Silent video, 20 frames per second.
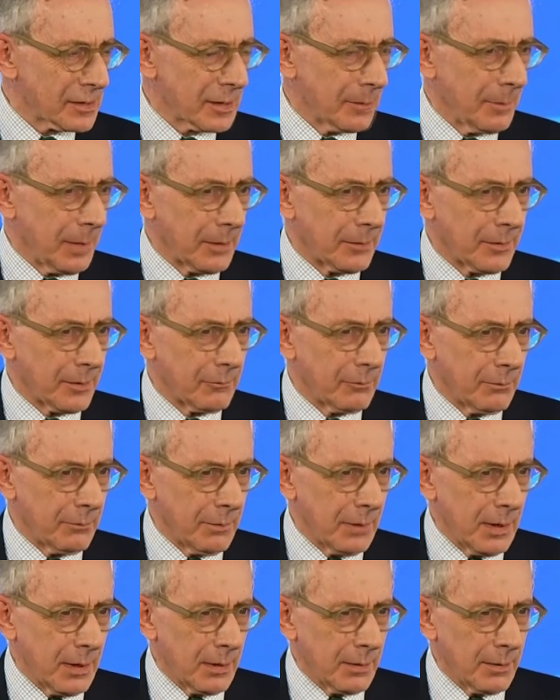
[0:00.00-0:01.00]
about the,
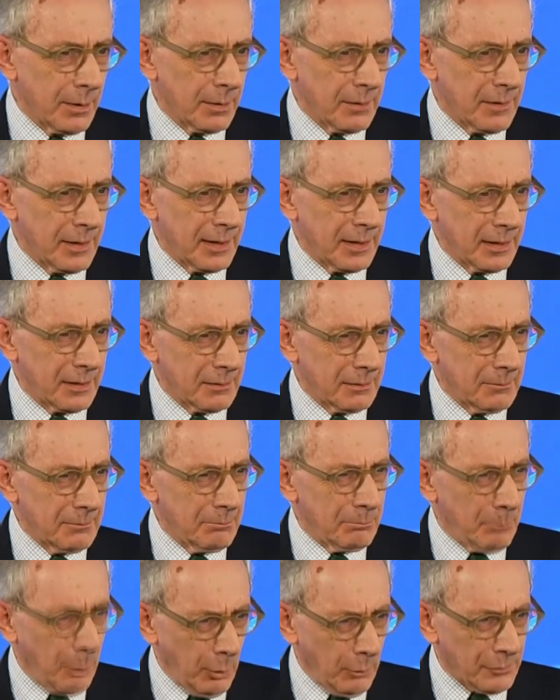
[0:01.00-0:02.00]
the, the
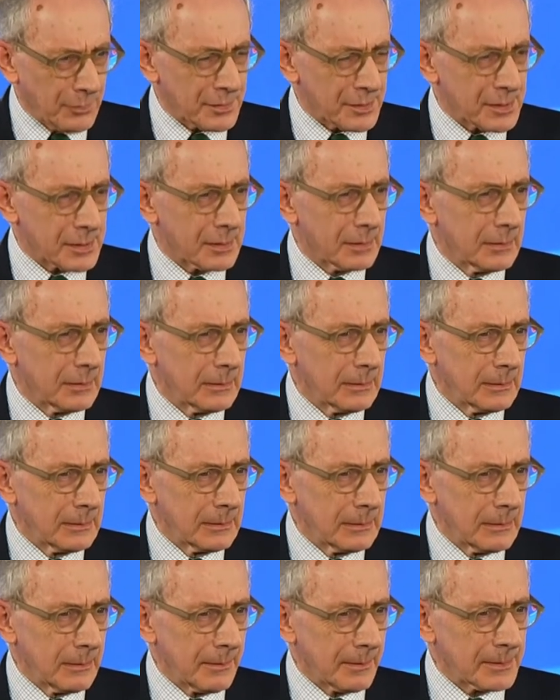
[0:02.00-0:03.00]
importance
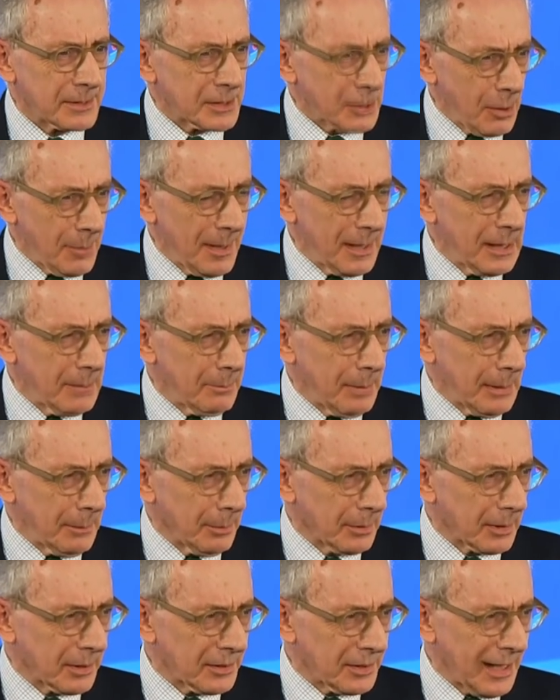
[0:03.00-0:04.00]
that so many
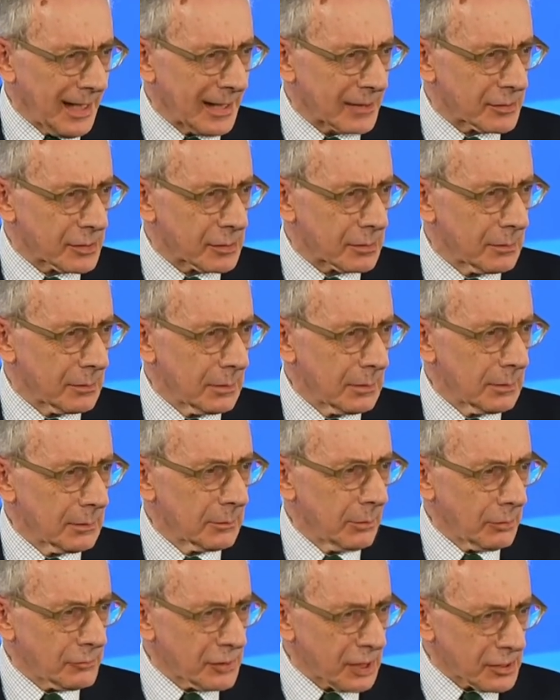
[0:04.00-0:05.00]
people attach,
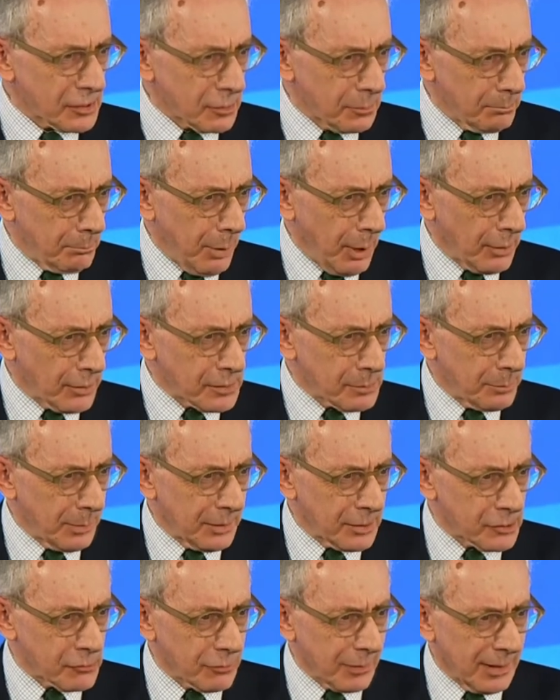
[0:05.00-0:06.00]
not just to
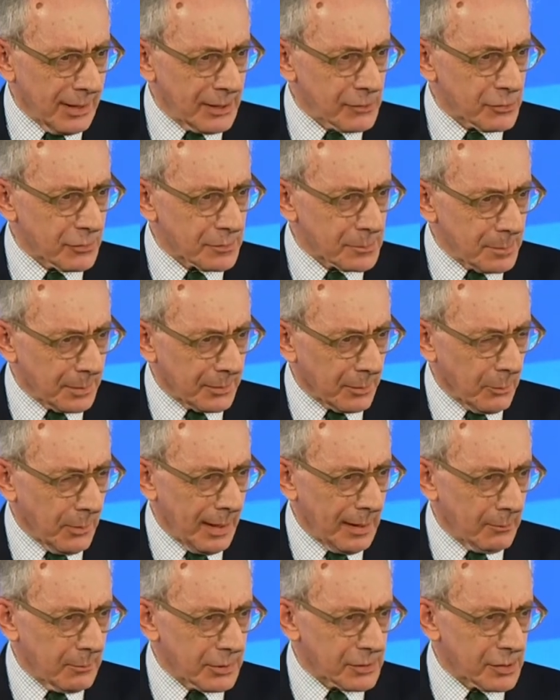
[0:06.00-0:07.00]
Polish-British relations, but the way
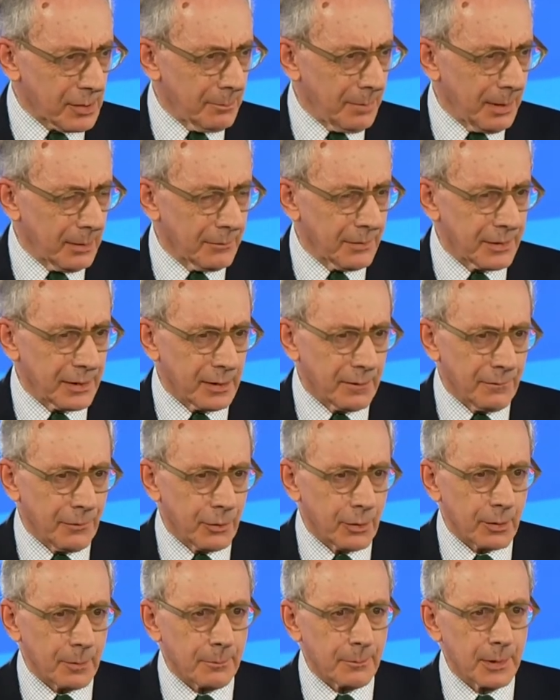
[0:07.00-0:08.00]
in which the Belvedere
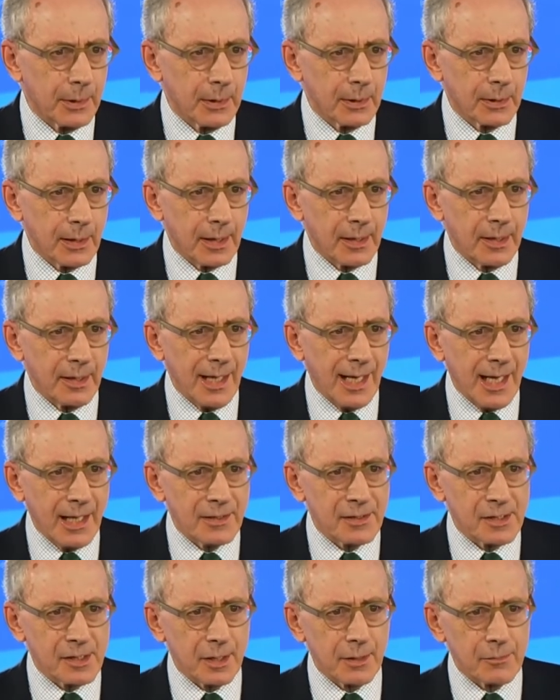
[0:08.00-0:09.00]
Forum can
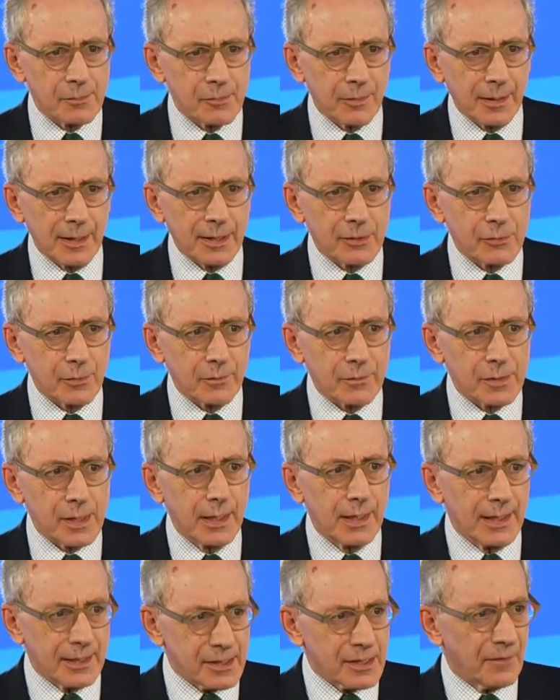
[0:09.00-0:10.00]
enhance those relations,
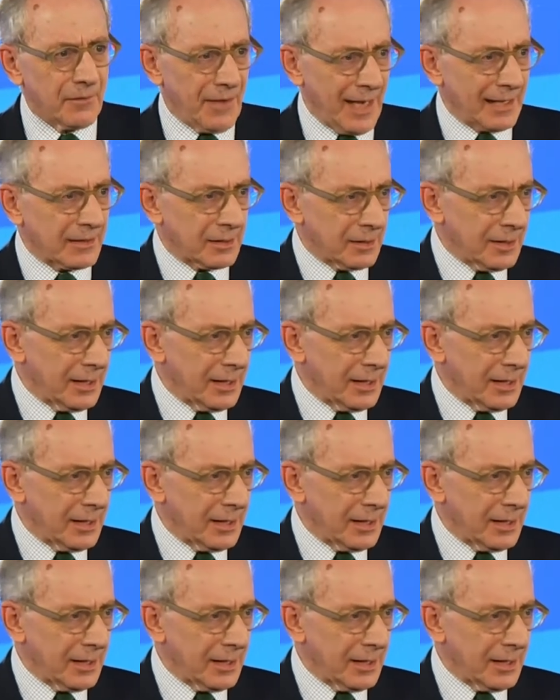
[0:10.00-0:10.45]
it's the fact that